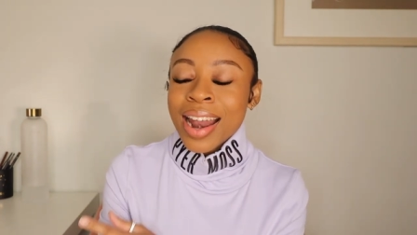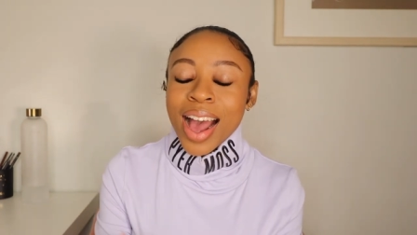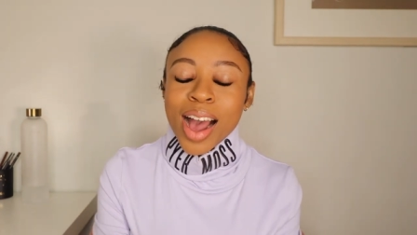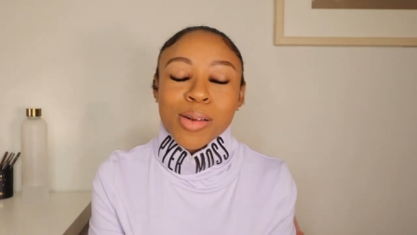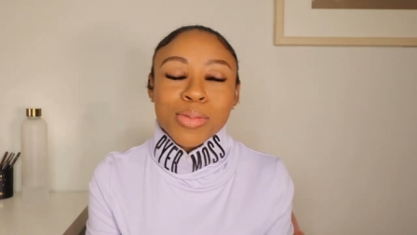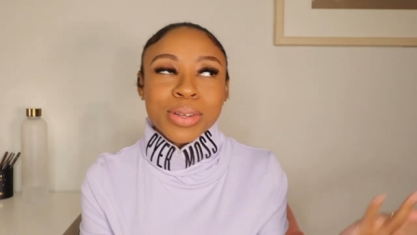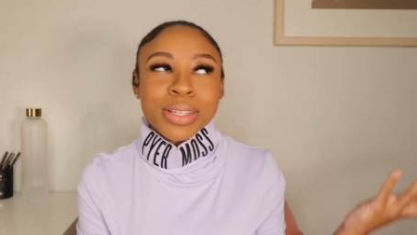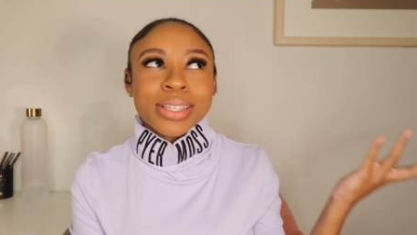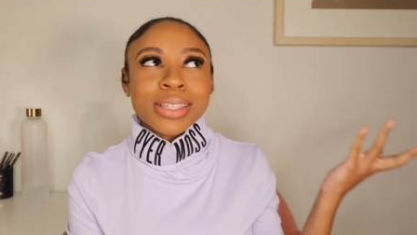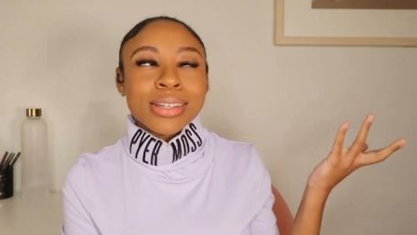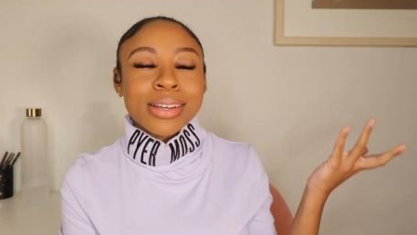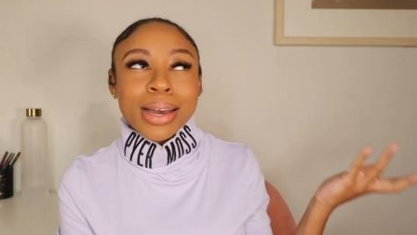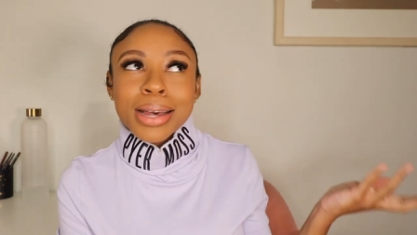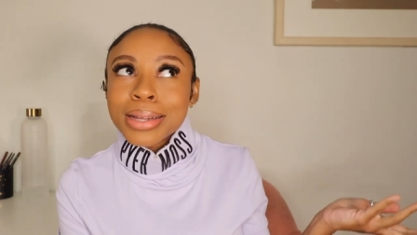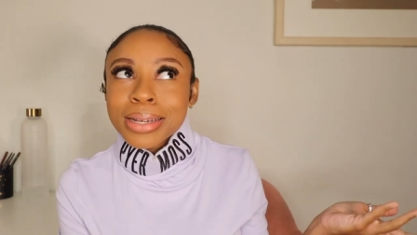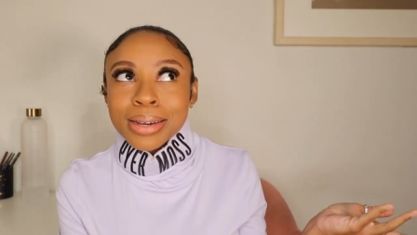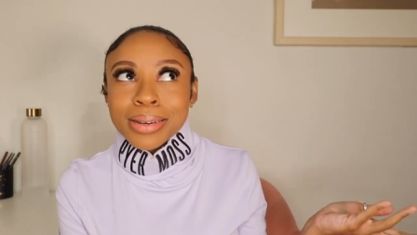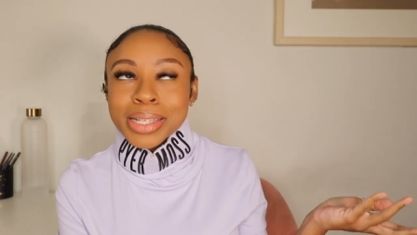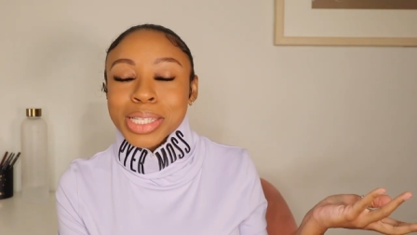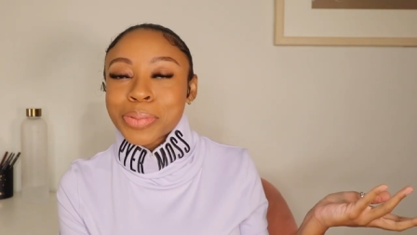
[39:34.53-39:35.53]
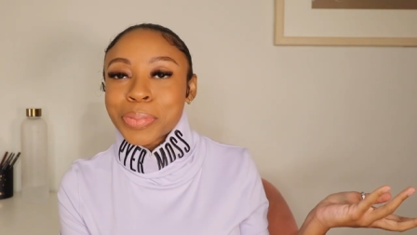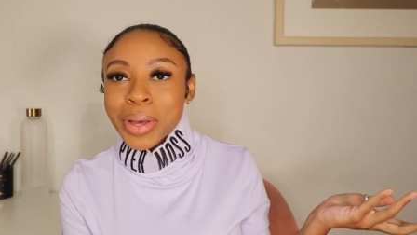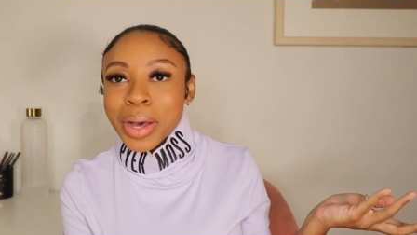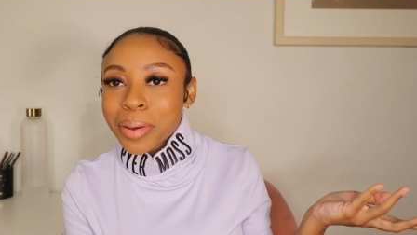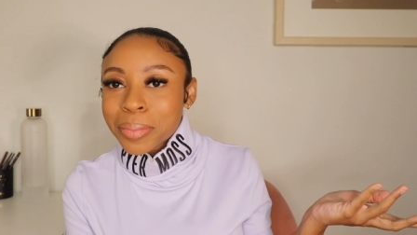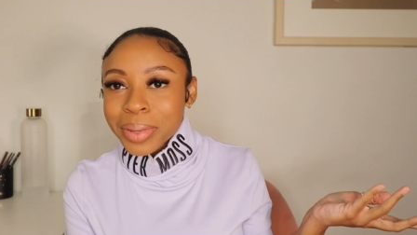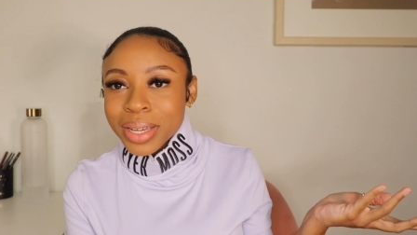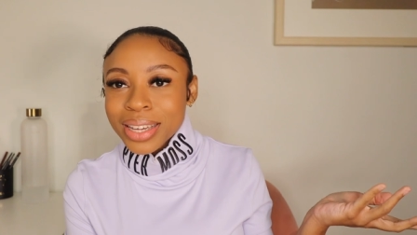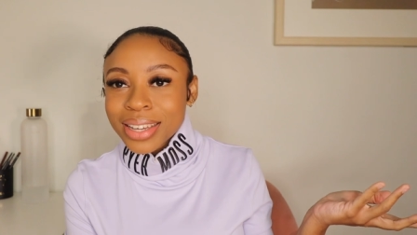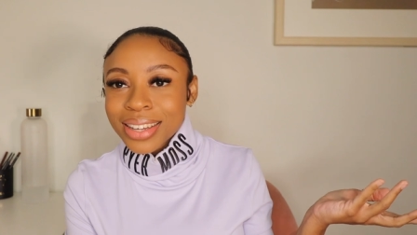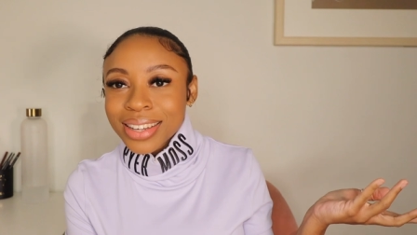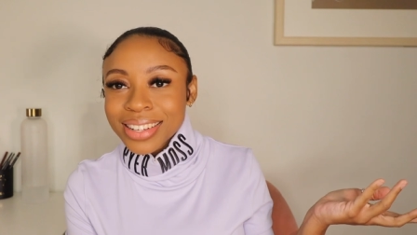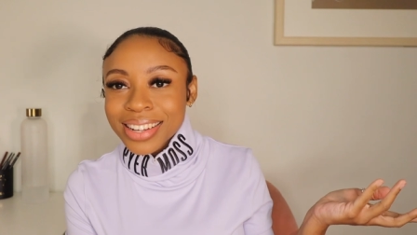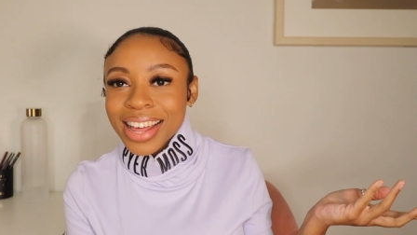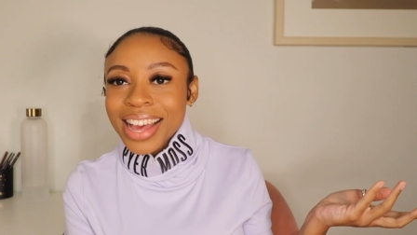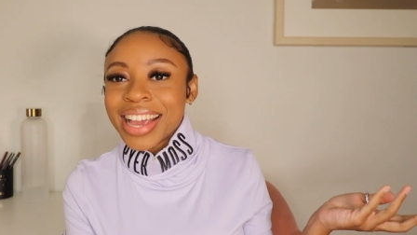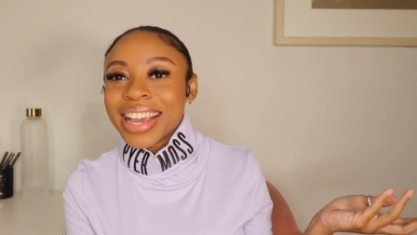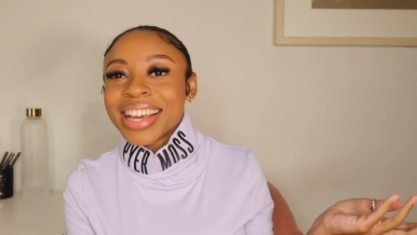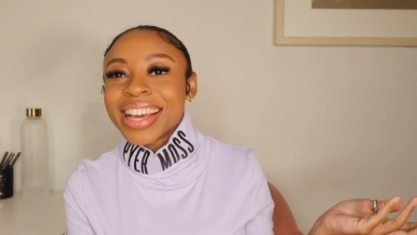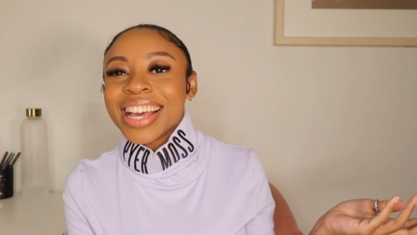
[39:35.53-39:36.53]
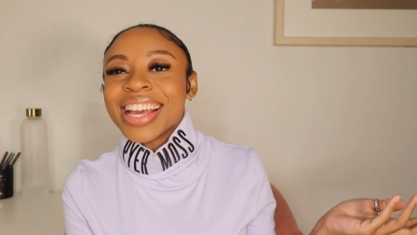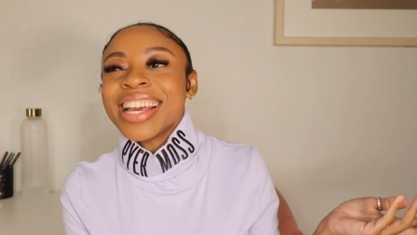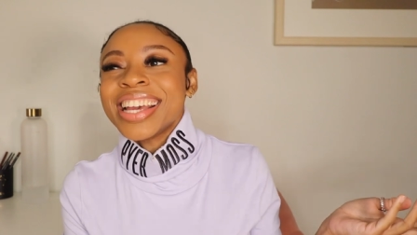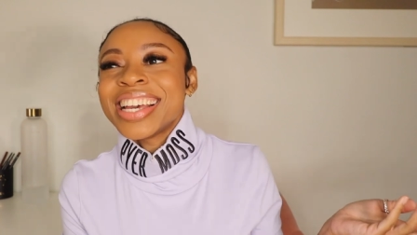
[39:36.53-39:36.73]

I was gonna go to Spelman. Like